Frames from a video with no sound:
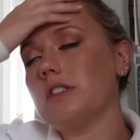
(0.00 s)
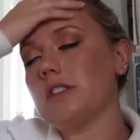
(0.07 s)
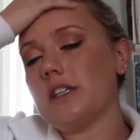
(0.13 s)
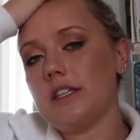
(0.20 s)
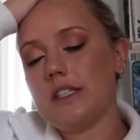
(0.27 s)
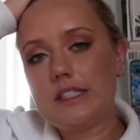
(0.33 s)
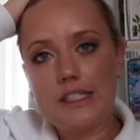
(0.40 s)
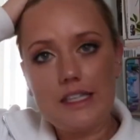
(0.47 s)
just
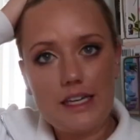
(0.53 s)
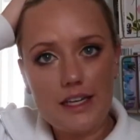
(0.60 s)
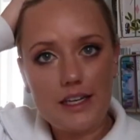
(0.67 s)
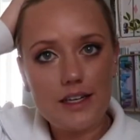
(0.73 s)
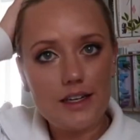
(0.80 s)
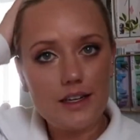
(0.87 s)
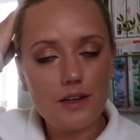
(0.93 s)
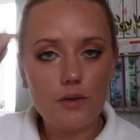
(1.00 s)
gonna
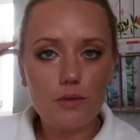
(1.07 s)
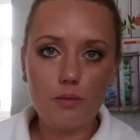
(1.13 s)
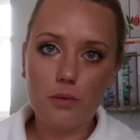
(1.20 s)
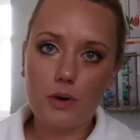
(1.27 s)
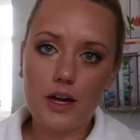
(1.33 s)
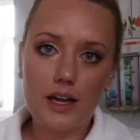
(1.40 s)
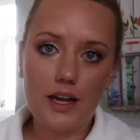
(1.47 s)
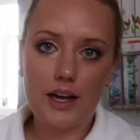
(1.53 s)
see
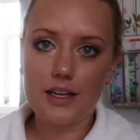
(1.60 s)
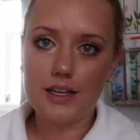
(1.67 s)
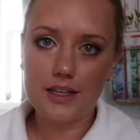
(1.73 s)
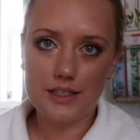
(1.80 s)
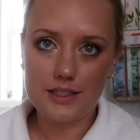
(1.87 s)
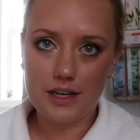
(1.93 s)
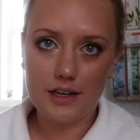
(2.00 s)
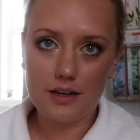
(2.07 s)
what I can
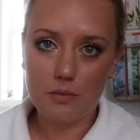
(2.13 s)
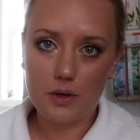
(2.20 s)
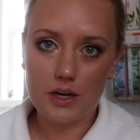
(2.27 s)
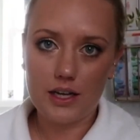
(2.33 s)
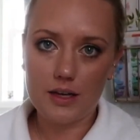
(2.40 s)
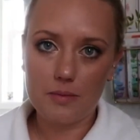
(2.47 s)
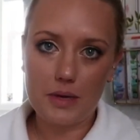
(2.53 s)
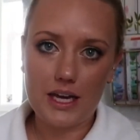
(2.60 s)
get done and what
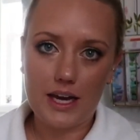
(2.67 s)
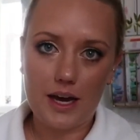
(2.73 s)
I can make